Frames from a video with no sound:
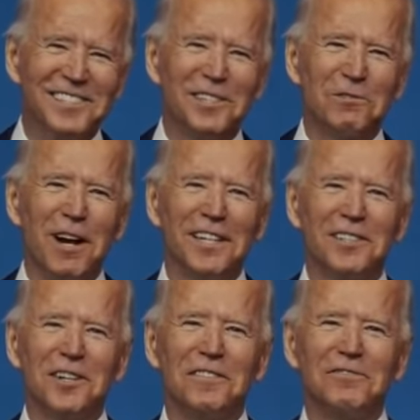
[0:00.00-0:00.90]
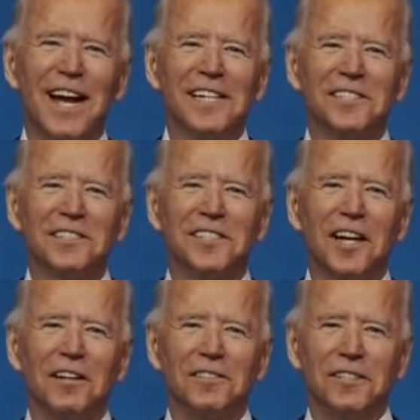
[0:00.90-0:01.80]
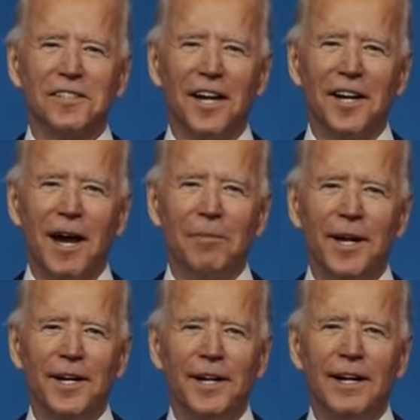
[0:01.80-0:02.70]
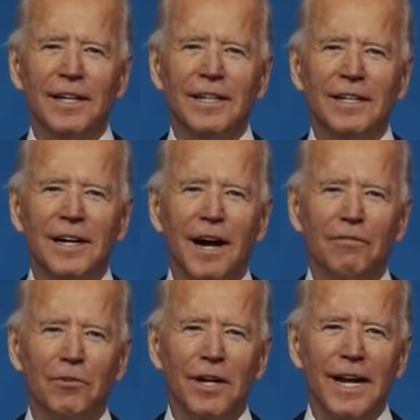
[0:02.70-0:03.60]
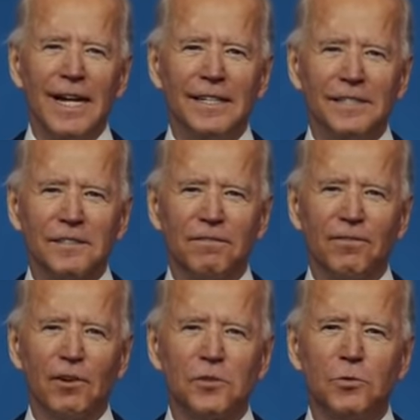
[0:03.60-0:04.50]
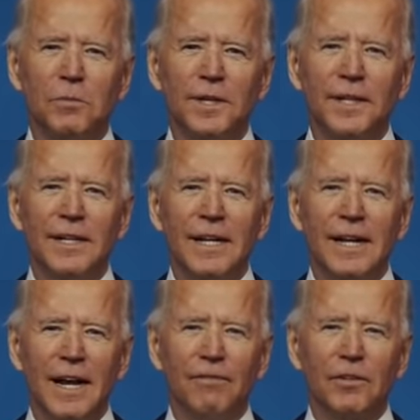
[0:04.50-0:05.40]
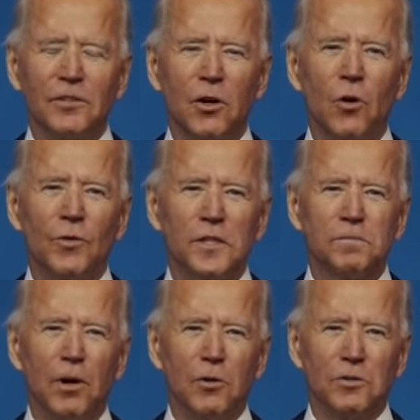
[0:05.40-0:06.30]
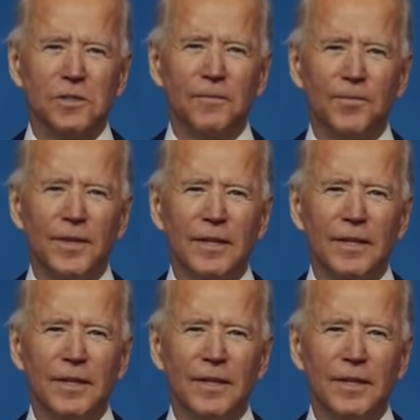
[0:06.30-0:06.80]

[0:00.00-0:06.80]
As a director of national intelligence, I nominate Avril Haines, the first woman ever to hold this post.